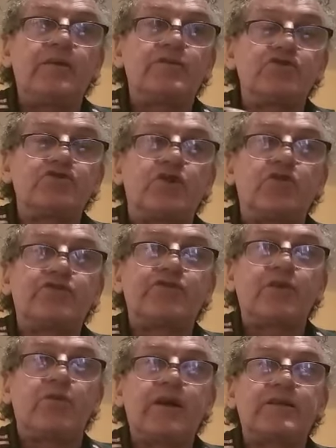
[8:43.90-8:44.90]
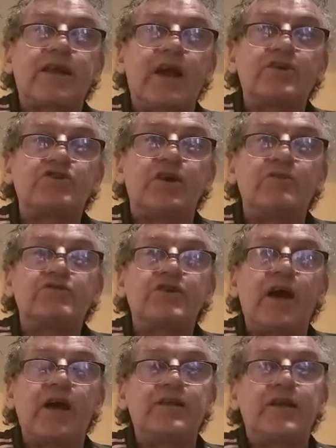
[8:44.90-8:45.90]
just to look to see what cash out,
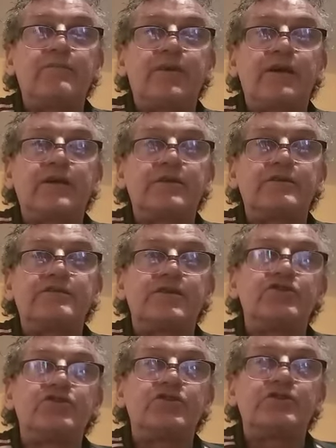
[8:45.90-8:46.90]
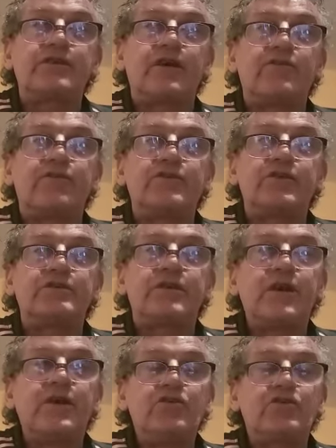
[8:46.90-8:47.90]
and you can make a decision yourself whether
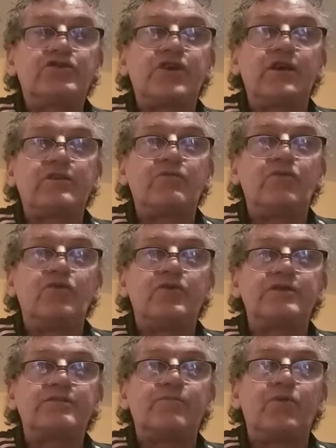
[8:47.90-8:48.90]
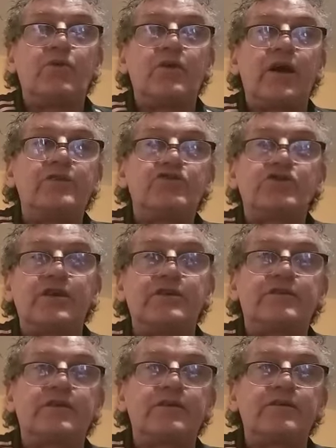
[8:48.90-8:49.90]
you could take the one that's more and just
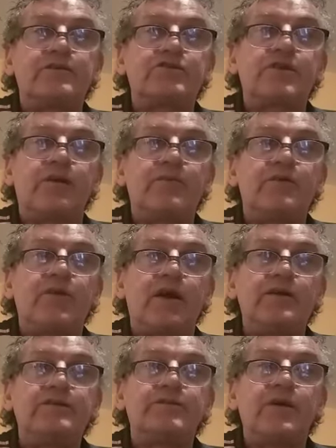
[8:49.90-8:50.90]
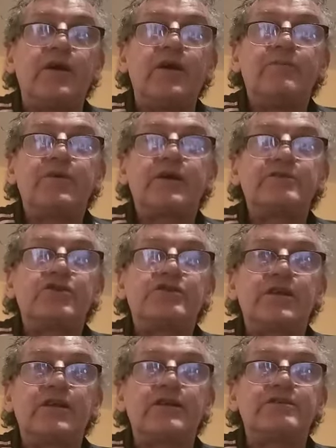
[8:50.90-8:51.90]
let the treble ride, because you
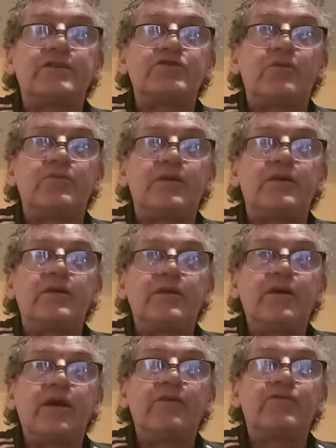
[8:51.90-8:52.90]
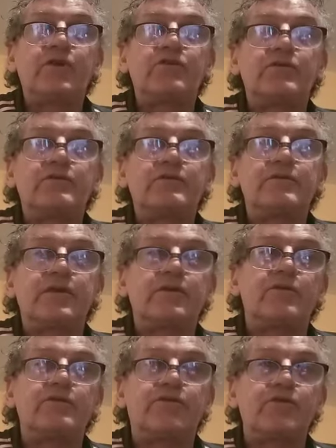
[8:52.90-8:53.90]
still get the double if the other, you
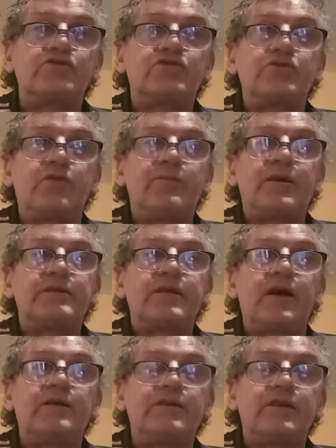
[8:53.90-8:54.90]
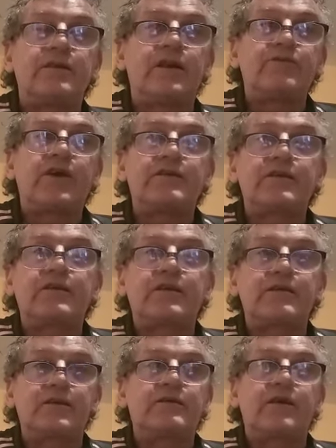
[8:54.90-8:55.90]
know, the first two up and you'll have that
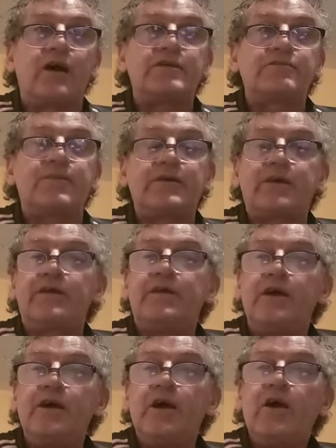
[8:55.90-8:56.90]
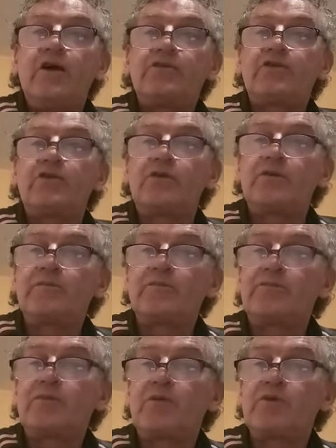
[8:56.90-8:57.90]
got by then. So
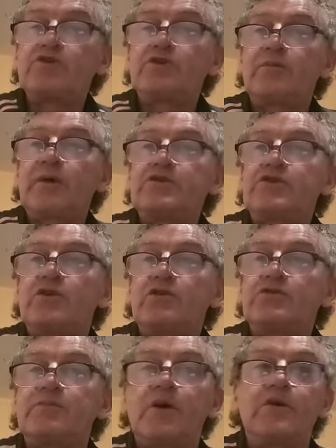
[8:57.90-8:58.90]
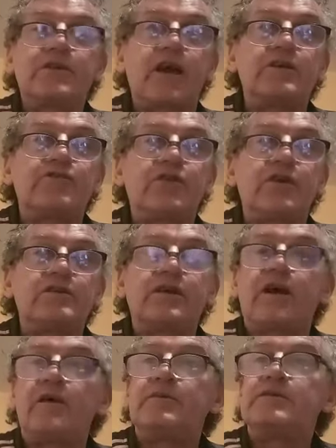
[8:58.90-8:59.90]
wish you the best of luck tomorrow. Thanks for all the
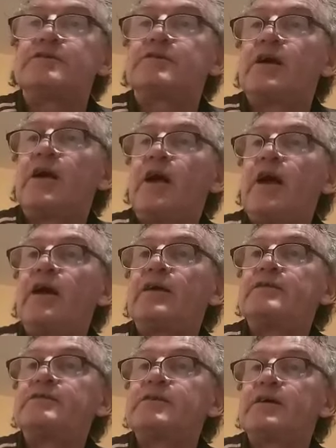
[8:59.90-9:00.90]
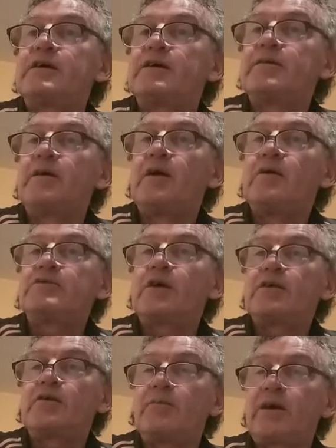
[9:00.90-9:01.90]
comments, and try
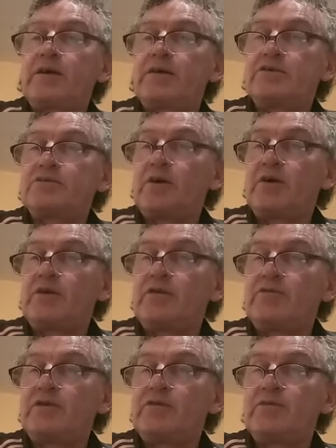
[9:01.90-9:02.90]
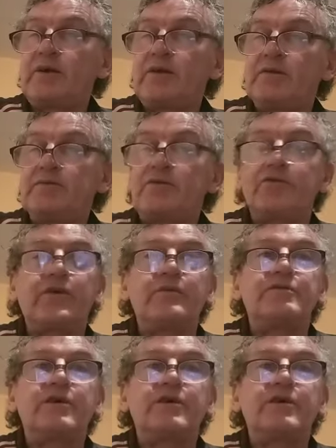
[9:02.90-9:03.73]
and come back here tomorrow evening as well at the same